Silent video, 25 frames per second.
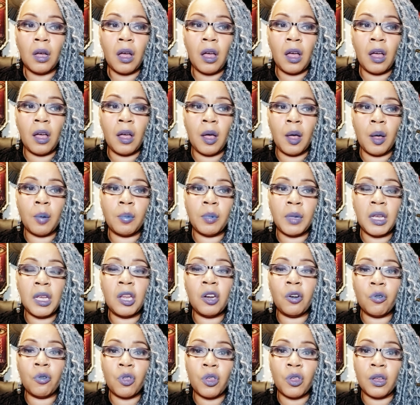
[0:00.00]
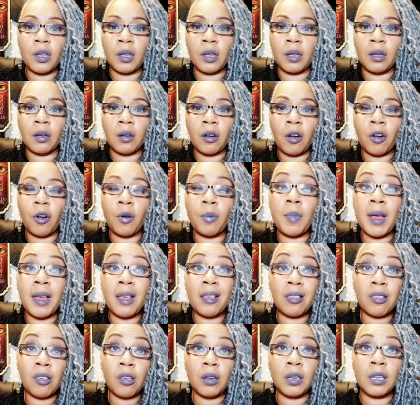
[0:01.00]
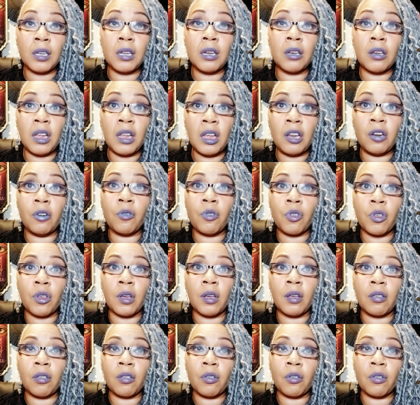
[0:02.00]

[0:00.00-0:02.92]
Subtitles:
energy or a masculine energy.